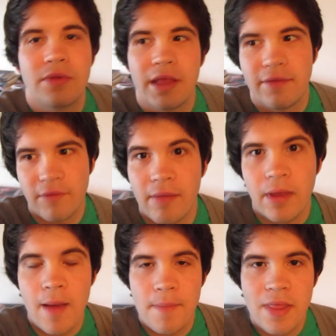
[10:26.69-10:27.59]
or like vamp
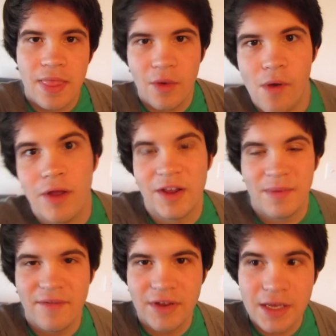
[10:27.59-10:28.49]
up the quality of
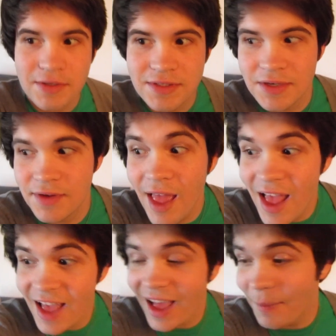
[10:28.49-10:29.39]
my videos. So
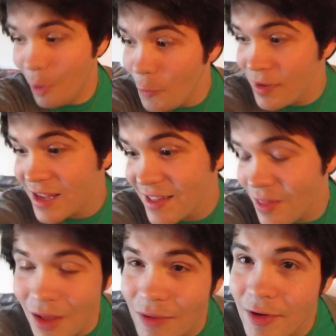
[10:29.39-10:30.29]
I'm hoping in
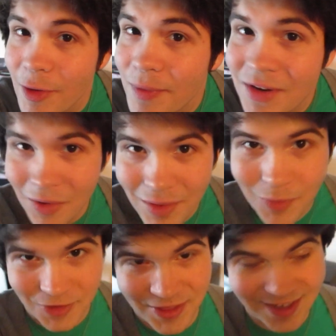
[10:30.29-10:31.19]
the long run it'll be totally
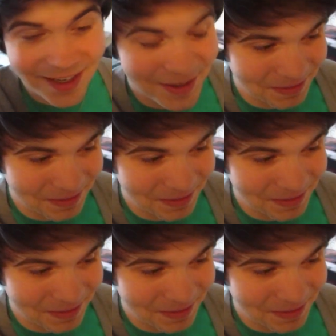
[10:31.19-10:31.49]
worth it.